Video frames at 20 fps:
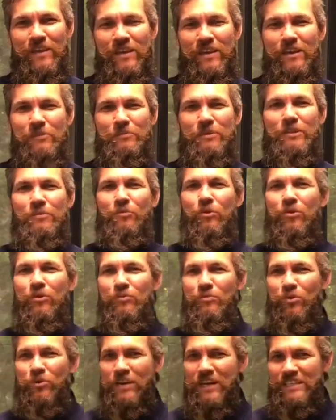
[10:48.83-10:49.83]
But the more and
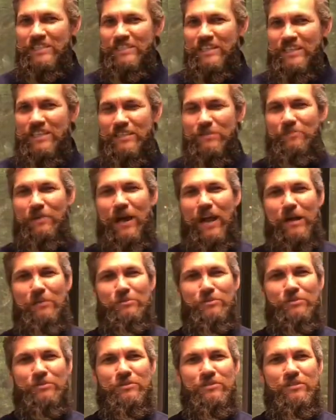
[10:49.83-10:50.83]
more I study the
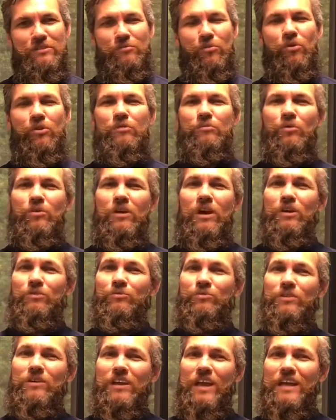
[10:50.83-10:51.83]
Bible, the more and more I
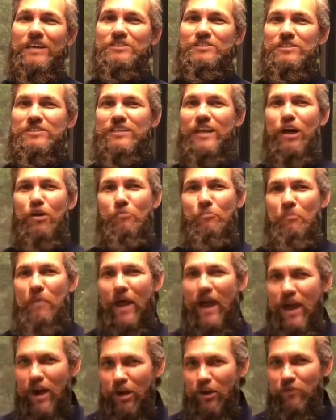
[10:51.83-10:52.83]
realize just how
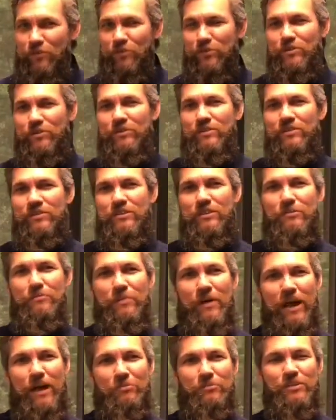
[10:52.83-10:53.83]
powerful the
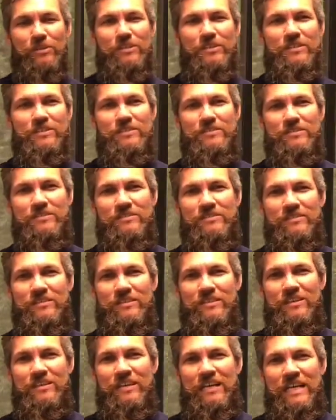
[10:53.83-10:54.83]
Bible is.
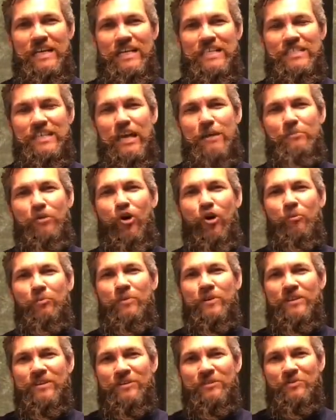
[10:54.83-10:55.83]
So I'm
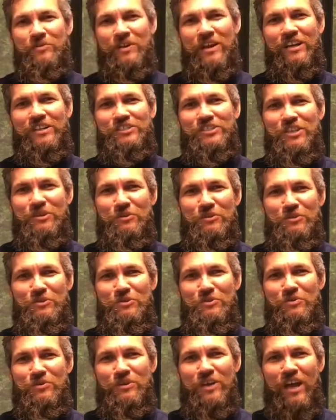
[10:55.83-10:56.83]
hoping what I'll share with
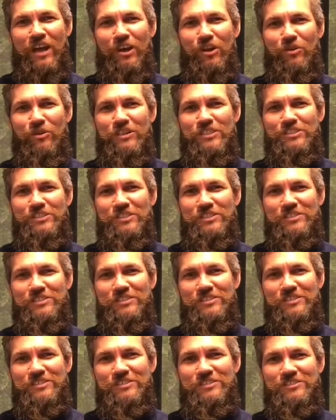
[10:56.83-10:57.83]
you will not only just
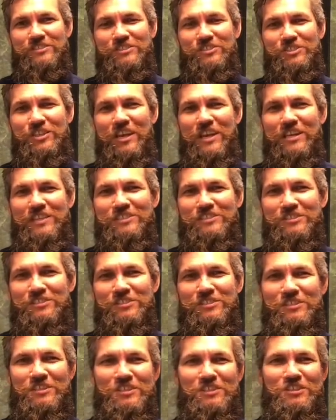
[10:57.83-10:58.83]
change
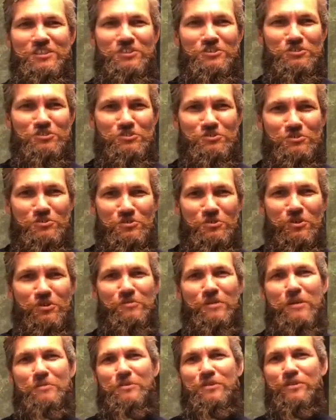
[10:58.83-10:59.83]
you or
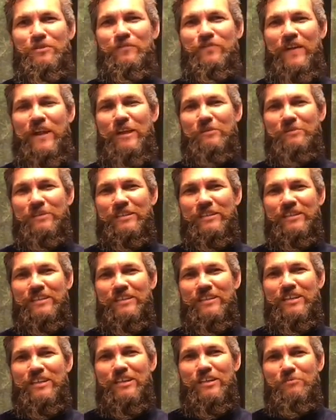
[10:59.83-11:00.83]
maybe your family,
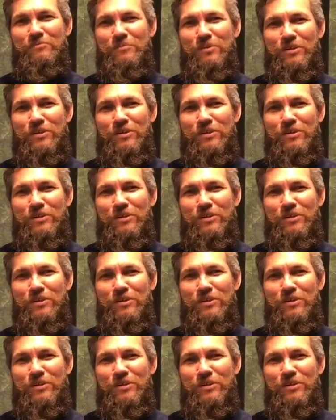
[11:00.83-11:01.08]
but